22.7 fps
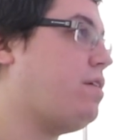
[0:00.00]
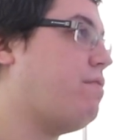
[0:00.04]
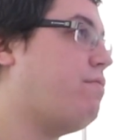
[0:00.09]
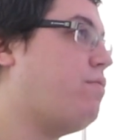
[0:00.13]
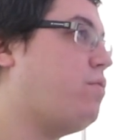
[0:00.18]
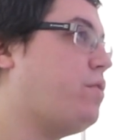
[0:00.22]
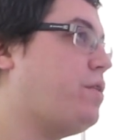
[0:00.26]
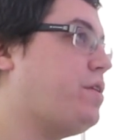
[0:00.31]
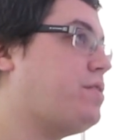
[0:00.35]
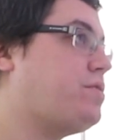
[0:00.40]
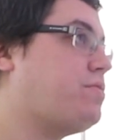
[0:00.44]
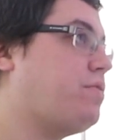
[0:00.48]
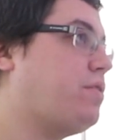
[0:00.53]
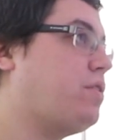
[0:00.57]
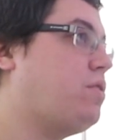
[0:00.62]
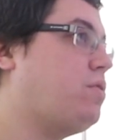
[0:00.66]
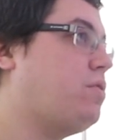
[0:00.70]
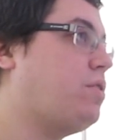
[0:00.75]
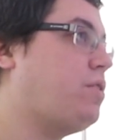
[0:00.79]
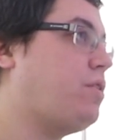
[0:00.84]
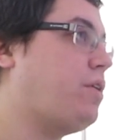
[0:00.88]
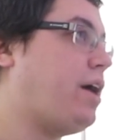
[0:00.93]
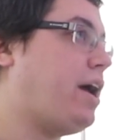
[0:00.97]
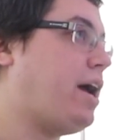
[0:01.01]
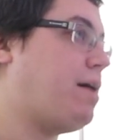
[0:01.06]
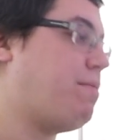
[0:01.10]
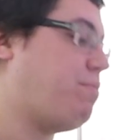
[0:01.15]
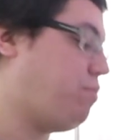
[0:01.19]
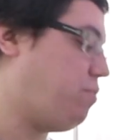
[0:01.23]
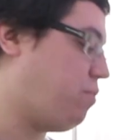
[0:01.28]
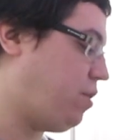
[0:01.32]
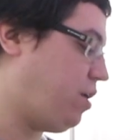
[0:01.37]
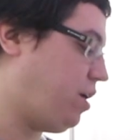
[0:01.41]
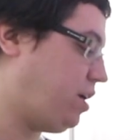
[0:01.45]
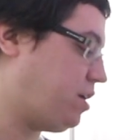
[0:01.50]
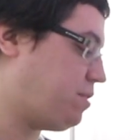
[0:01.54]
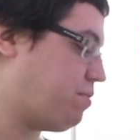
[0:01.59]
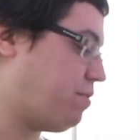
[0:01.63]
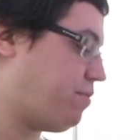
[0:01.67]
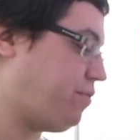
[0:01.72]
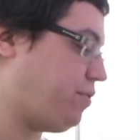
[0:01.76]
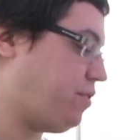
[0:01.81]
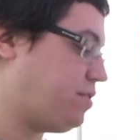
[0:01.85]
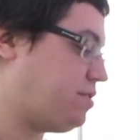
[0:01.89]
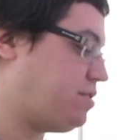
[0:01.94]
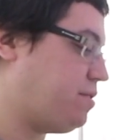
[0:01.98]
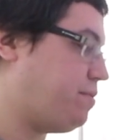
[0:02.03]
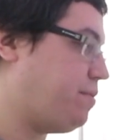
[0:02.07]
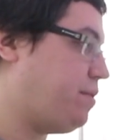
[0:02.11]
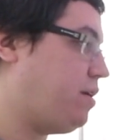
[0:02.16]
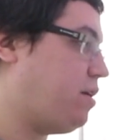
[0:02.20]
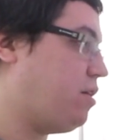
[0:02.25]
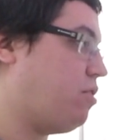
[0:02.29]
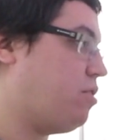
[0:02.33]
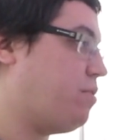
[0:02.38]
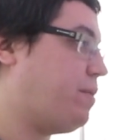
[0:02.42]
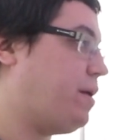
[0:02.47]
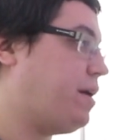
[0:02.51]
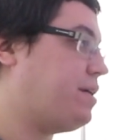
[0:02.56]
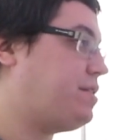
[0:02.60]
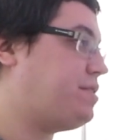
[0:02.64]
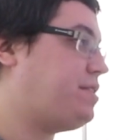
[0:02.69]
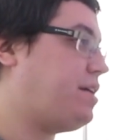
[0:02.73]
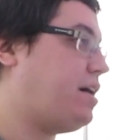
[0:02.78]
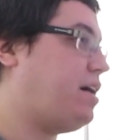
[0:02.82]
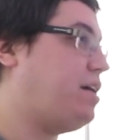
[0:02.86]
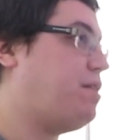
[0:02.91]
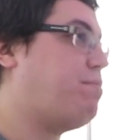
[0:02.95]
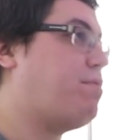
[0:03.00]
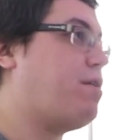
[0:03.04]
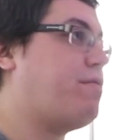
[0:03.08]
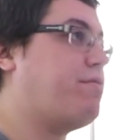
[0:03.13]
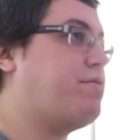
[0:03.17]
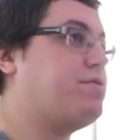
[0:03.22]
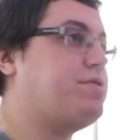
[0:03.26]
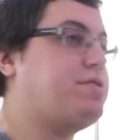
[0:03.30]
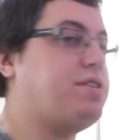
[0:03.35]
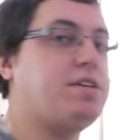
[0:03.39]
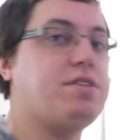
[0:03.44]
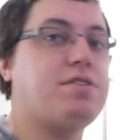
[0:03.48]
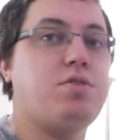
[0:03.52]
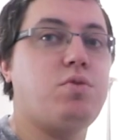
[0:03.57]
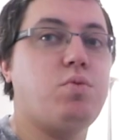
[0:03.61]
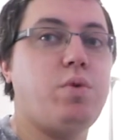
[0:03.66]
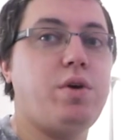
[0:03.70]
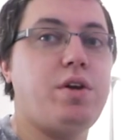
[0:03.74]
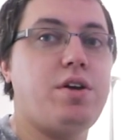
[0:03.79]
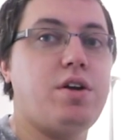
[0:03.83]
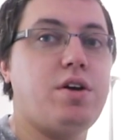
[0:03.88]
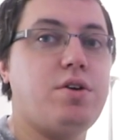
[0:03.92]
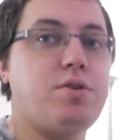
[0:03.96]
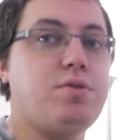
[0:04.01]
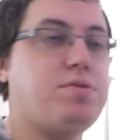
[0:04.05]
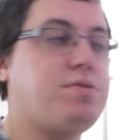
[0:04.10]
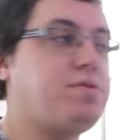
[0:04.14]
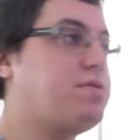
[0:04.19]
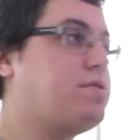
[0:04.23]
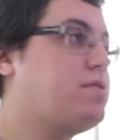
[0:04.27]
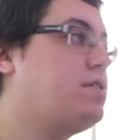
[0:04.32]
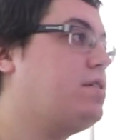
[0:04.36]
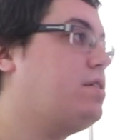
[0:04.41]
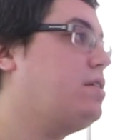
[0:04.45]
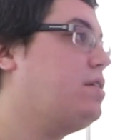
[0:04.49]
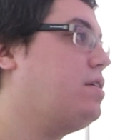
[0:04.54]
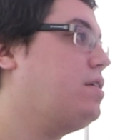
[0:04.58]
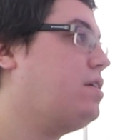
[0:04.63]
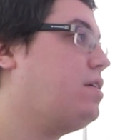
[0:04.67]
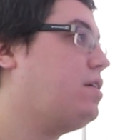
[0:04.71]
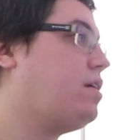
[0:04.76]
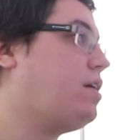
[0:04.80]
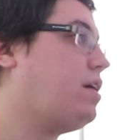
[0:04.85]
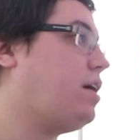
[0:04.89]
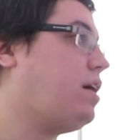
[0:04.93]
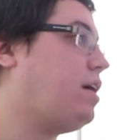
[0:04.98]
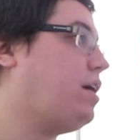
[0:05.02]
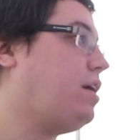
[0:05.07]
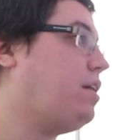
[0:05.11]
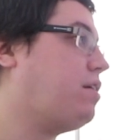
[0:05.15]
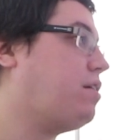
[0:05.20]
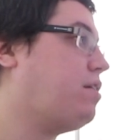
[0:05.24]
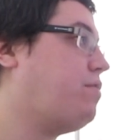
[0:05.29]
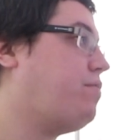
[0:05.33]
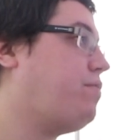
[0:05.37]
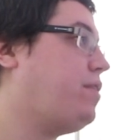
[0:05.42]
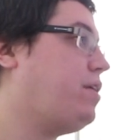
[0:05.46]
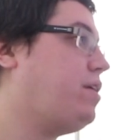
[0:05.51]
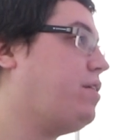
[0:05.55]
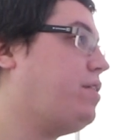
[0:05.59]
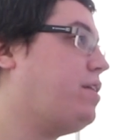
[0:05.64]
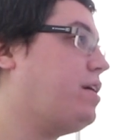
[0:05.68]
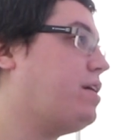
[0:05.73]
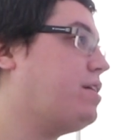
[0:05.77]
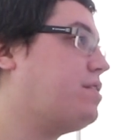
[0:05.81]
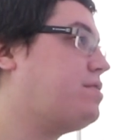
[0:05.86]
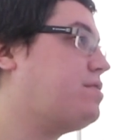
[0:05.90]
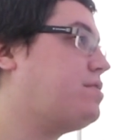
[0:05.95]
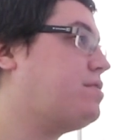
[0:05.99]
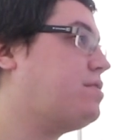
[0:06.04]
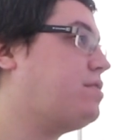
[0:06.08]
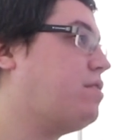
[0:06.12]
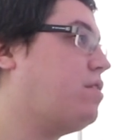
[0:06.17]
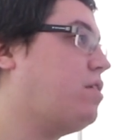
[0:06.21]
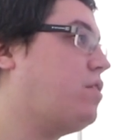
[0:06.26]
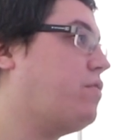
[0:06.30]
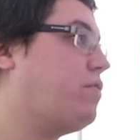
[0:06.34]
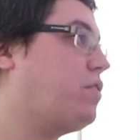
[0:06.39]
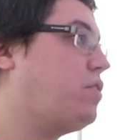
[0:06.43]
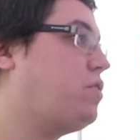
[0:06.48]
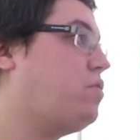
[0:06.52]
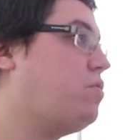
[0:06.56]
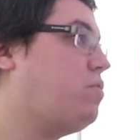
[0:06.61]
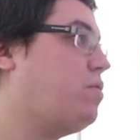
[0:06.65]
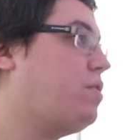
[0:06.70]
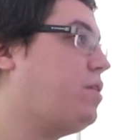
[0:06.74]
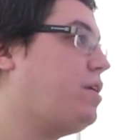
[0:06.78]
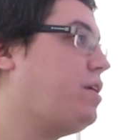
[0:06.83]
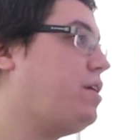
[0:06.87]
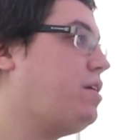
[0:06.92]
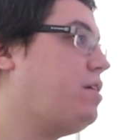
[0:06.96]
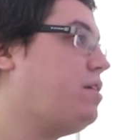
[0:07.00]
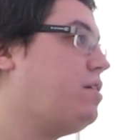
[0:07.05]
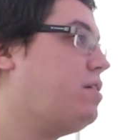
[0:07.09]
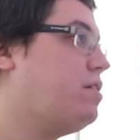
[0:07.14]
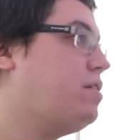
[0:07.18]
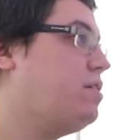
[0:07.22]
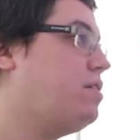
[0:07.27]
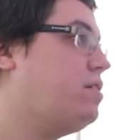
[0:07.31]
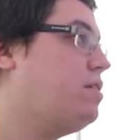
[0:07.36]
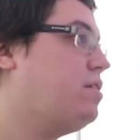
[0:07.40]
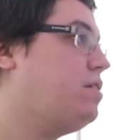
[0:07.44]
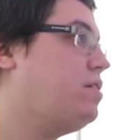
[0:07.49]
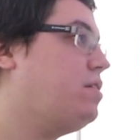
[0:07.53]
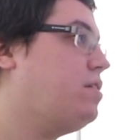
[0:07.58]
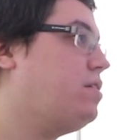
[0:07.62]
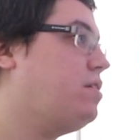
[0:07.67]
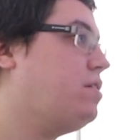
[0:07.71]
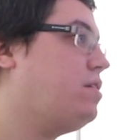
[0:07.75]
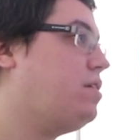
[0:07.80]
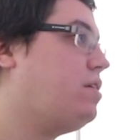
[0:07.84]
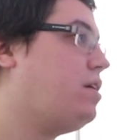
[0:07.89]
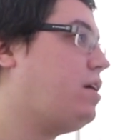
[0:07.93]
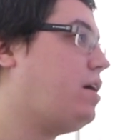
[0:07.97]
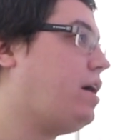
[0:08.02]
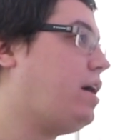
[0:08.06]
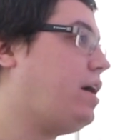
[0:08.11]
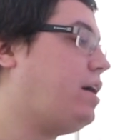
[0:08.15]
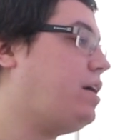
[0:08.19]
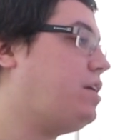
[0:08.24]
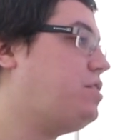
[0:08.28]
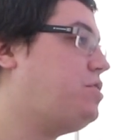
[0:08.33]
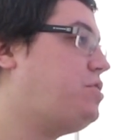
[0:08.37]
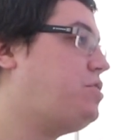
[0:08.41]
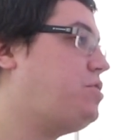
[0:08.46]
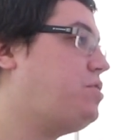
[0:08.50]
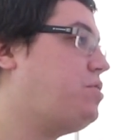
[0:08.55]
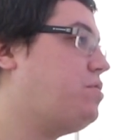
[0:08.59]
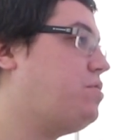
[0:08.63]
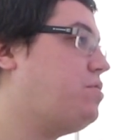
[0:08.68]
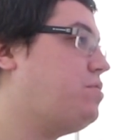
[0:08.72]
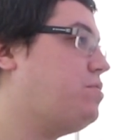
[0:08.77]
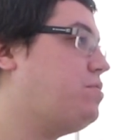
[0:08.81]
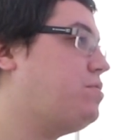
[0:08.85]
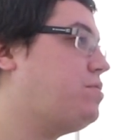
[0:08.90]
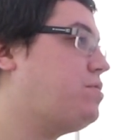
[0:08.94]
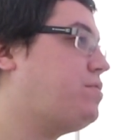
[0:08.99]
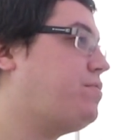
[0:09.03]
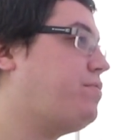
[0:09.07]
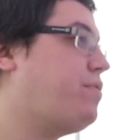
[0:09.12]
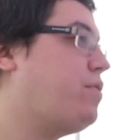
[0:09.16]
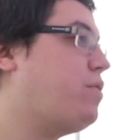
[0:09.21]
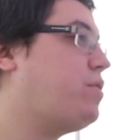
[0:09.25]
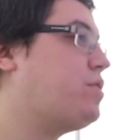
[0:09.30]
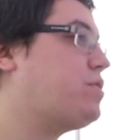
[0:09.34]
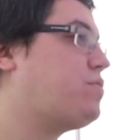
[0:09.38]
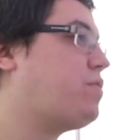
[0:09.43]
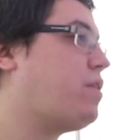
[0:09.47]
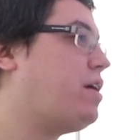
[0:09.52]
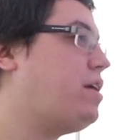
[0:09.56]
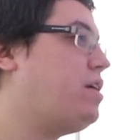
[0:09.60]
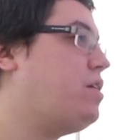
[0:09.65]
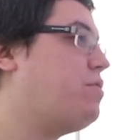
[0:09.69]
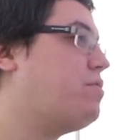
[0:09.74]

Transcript: voice recorder app works. But first, let me go to my sound preferences in Windows and configure this. Go to recording and choose Focusrite